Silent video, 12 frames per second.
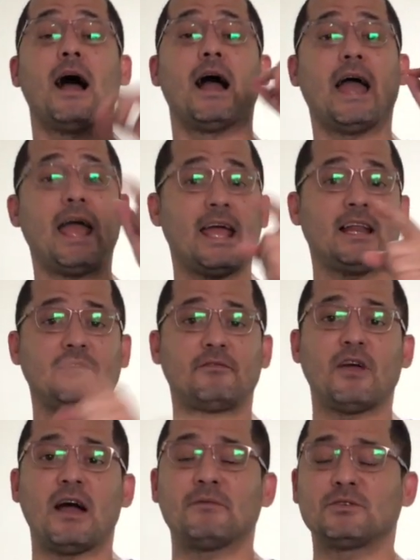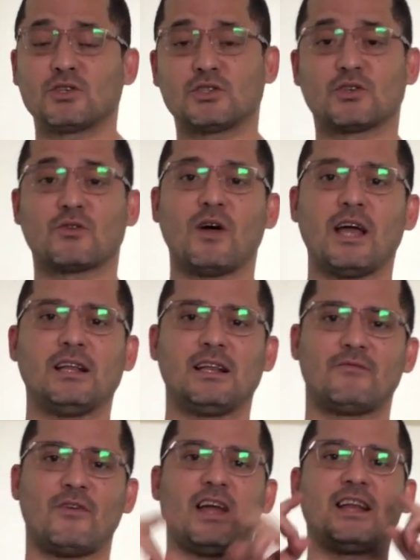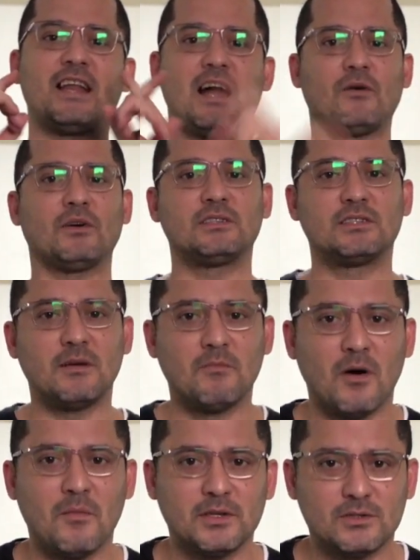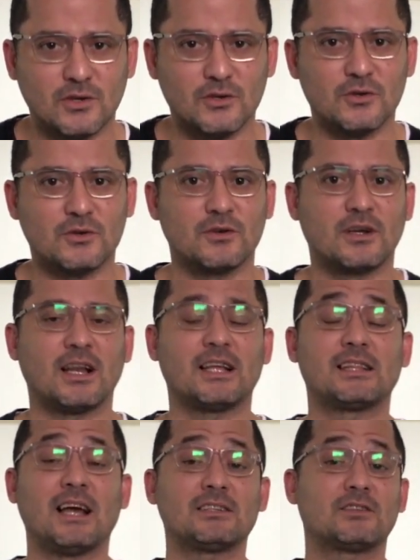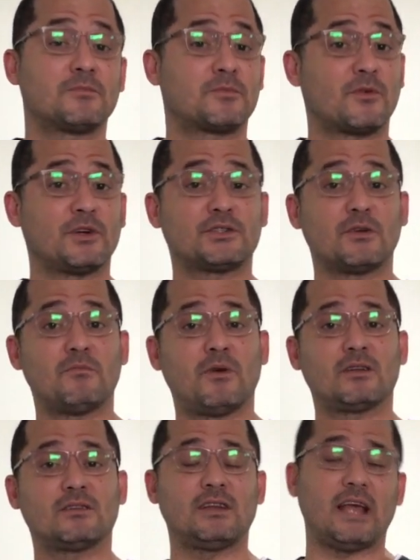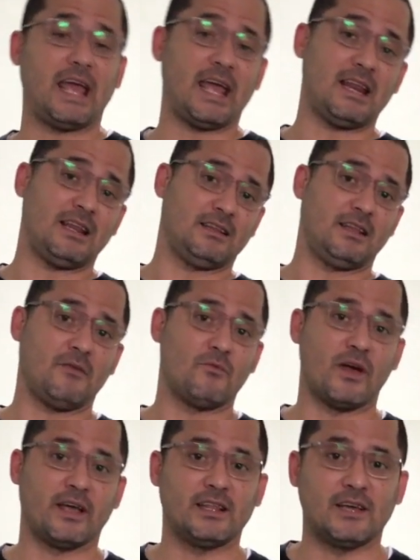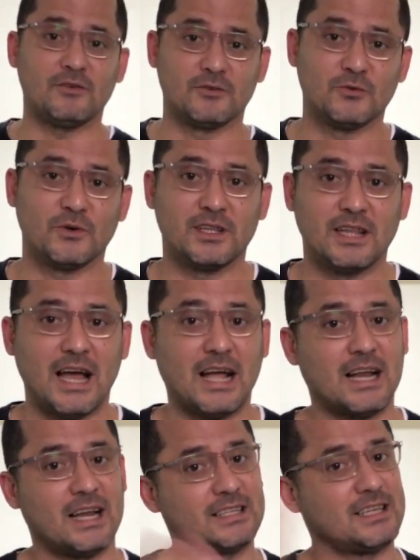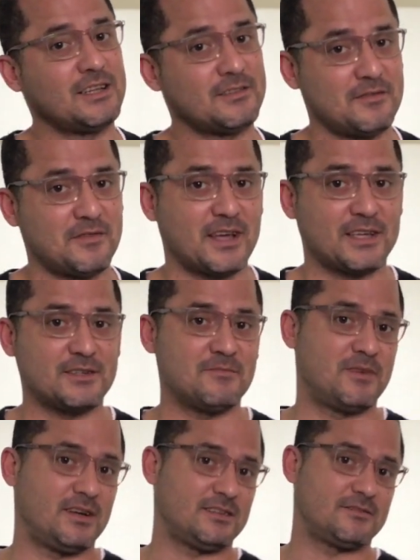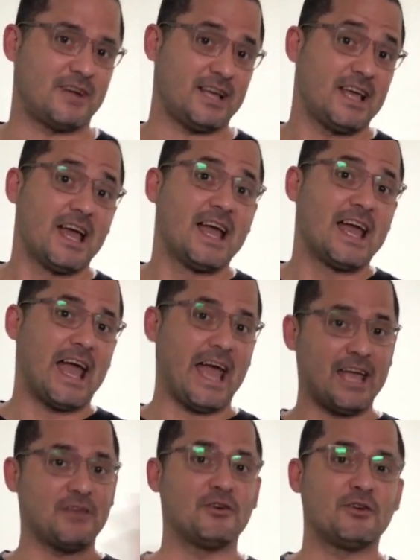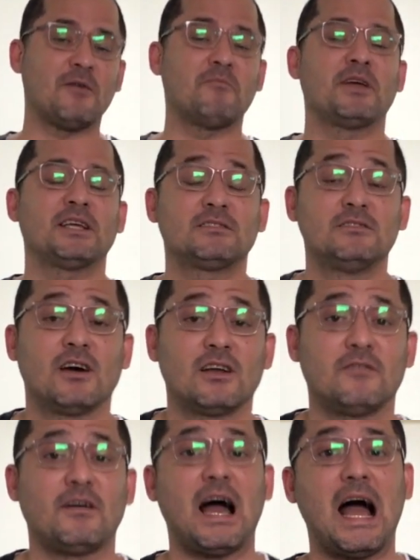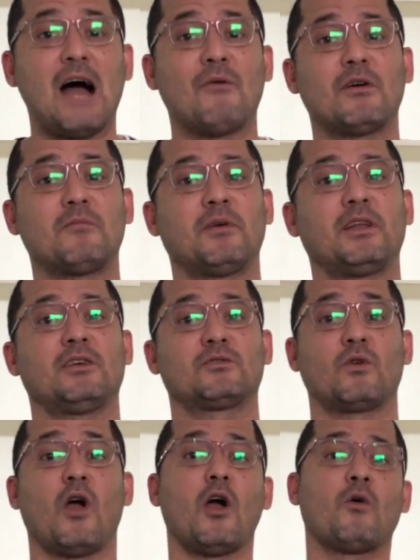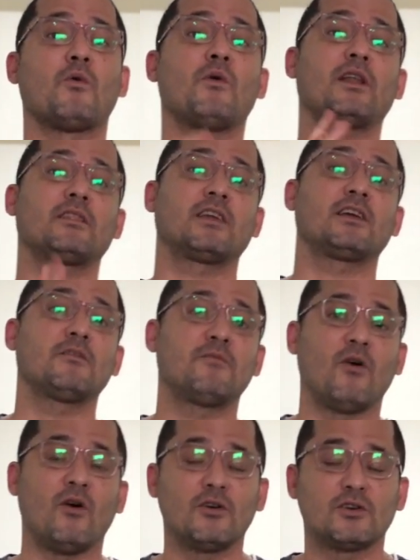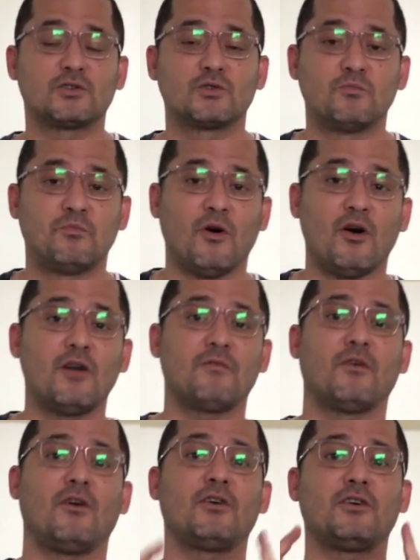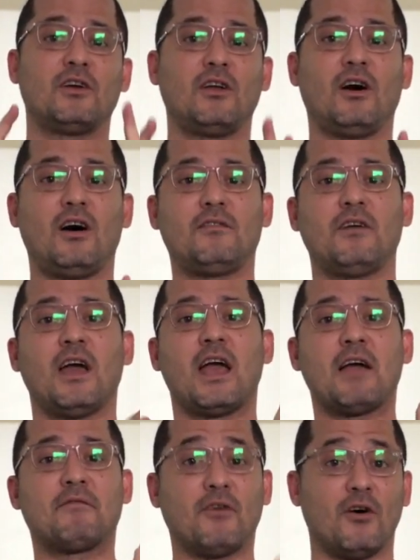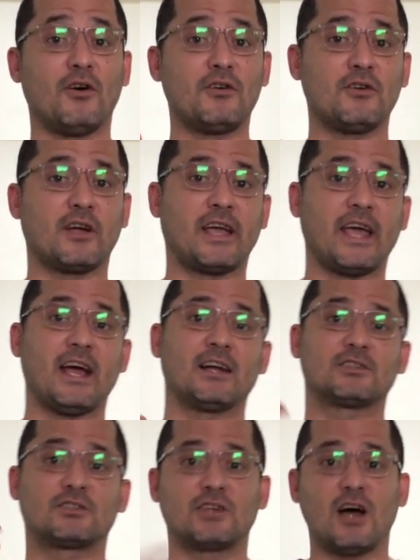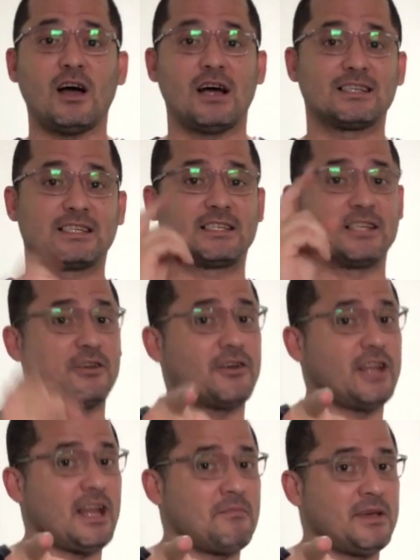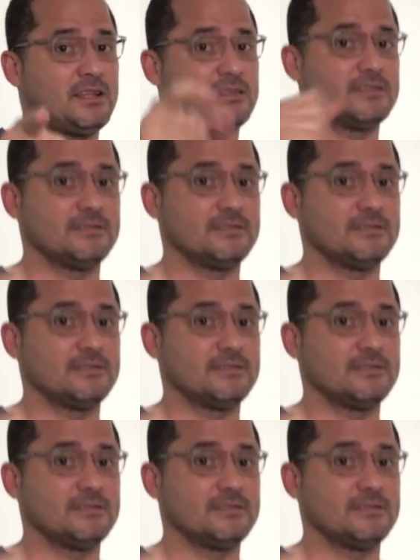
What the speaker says: And if you haven't subscribed, right now is the moment, so you could click that subscription button, and in the way that you're doing that, click the notification button, right? And you don't miss none of our videos. We want to thank you for all your support, for all your love, and for all your care. So, see you in a bit.